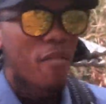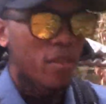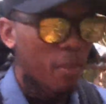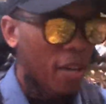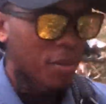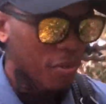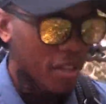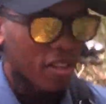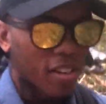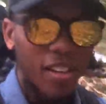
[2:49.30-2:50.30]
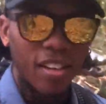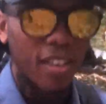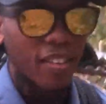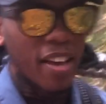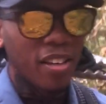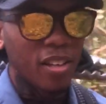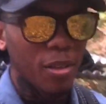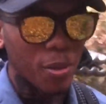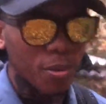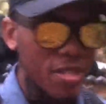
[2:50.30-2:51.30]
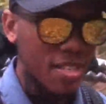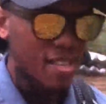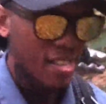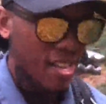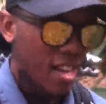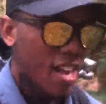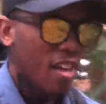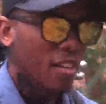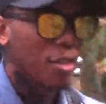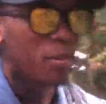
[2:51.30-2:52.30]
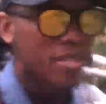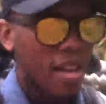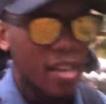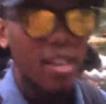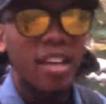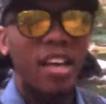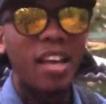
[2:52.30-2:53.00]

for my new gear. And that includes a new tent,